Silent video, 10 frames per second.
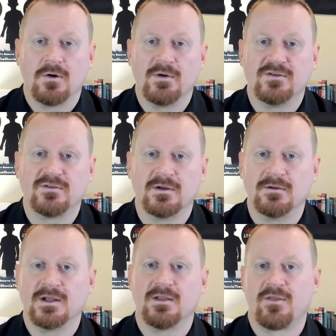we
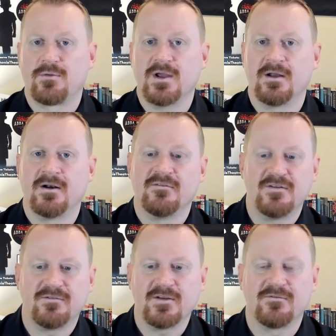still need
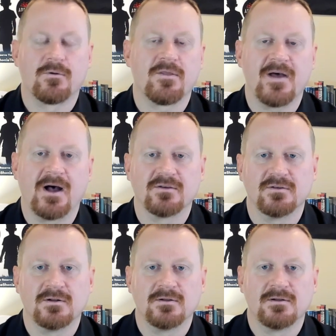
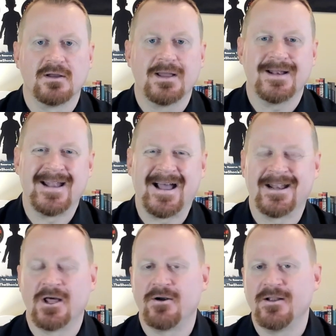
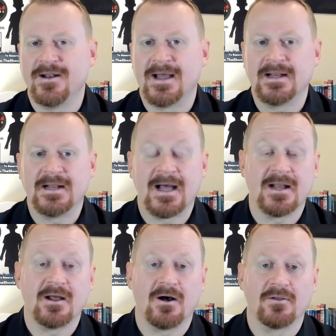
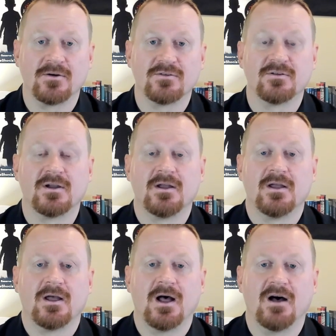$354,999
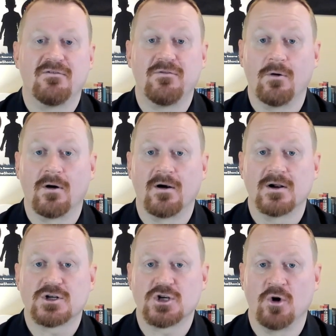
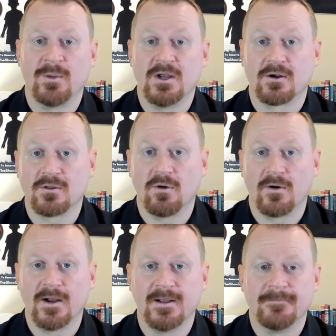for Show Me Your
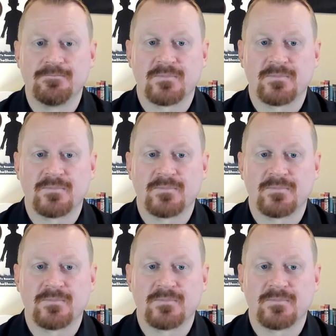Glory.